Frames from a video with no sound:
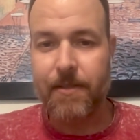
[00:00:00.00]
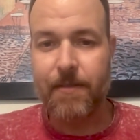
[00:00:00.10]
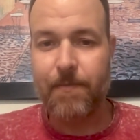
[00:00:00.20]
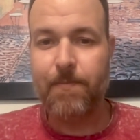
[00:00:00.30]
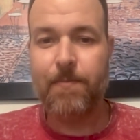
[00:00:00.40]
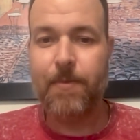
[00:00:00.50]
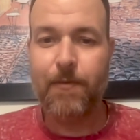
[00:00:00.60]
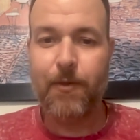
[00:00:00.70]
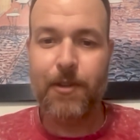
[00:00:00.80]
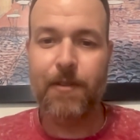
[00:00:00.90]
The the
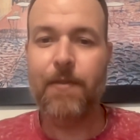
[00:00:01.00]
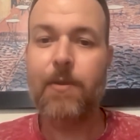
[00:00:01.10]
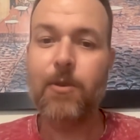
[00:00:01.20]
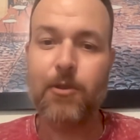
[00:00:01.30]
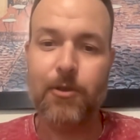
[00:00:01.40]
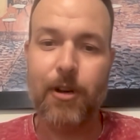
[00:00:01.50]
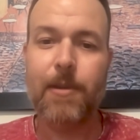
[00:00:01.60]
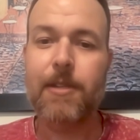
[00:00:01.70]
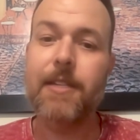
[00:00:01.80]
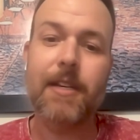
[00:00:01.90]
first event was
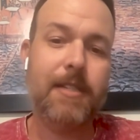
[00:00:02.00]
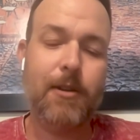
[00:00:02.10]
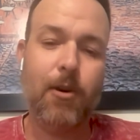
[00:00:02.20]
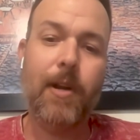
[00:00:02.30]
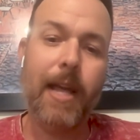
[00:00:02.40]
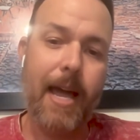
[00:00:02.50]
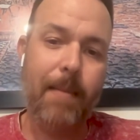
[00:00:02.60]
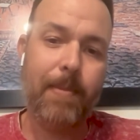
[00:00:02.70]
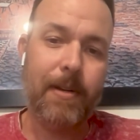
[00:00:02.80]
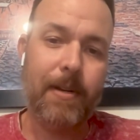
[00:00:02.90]
traumatizing because I know what
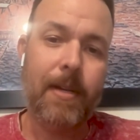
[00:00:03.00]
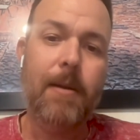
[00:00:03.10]
happened,